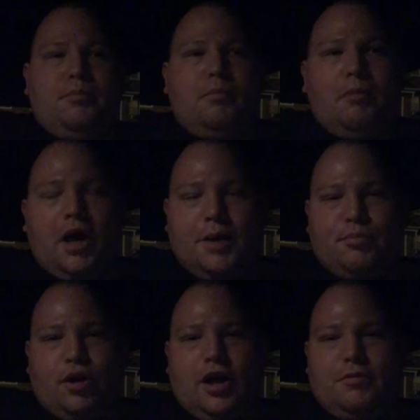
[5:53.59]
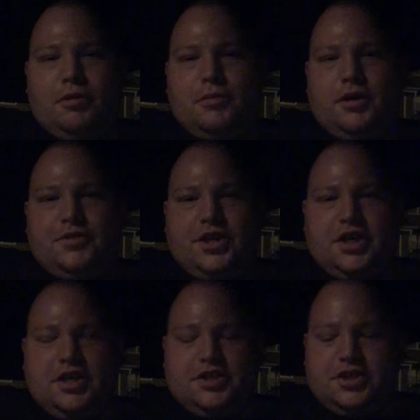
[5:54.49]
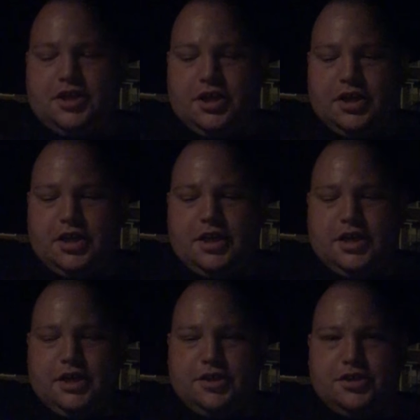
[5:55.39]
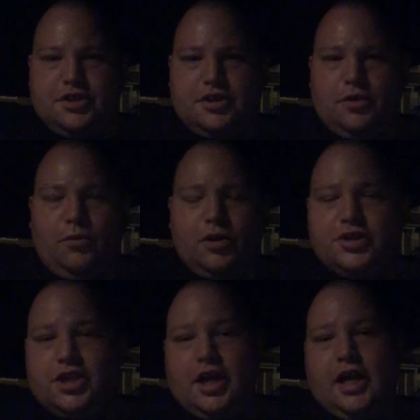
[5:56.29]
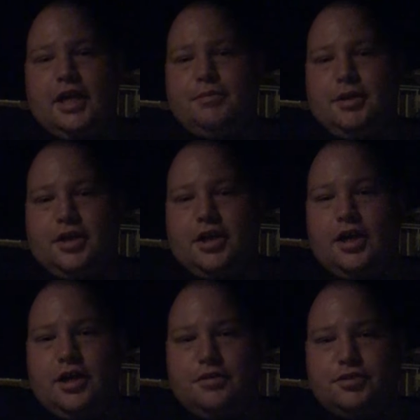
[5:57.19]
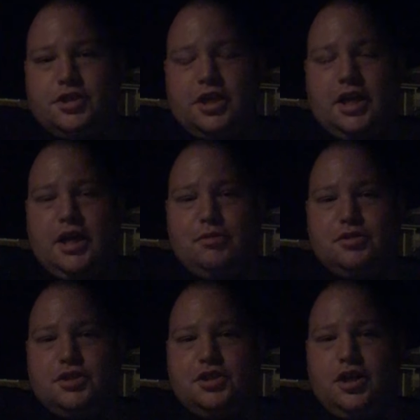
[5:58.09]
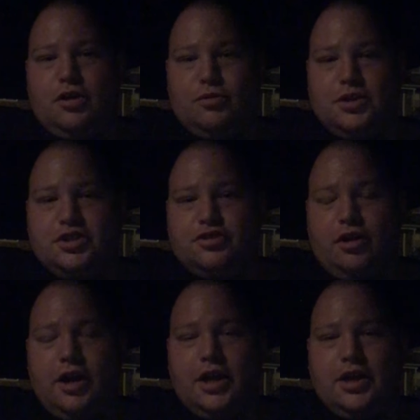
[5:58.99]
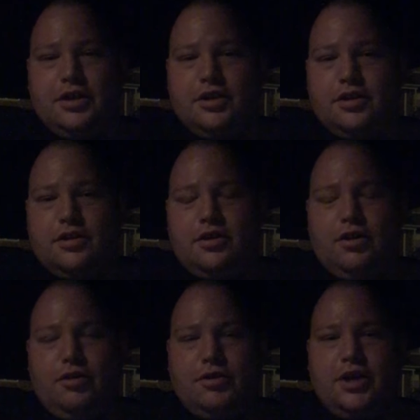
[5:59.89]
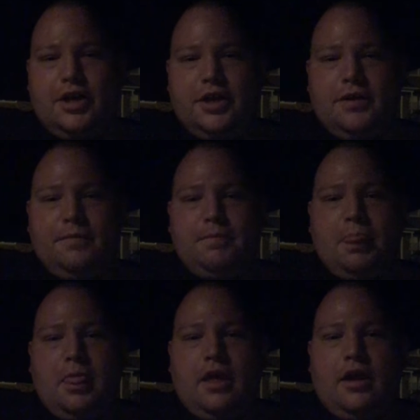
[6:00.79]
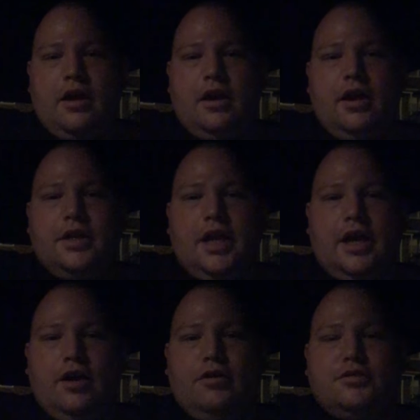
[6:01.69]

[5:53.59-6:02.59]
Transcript: my problem of the incident is, once they had him in cuffs, he was, restrained. Okay? Now,